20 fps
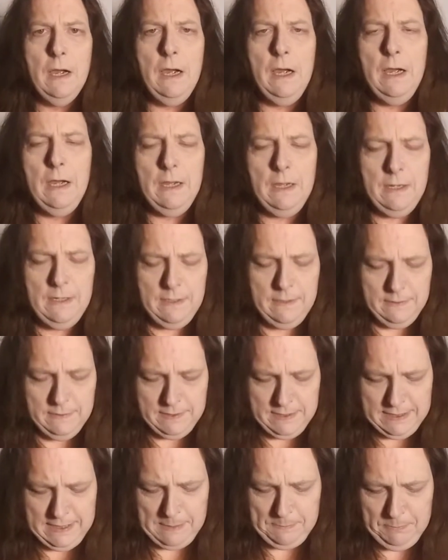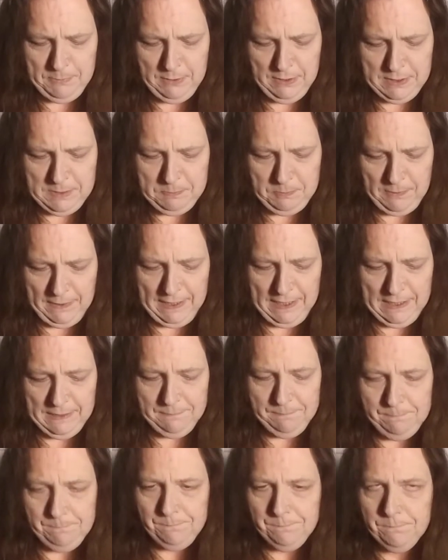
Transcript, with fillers: Uh, stimulus plan.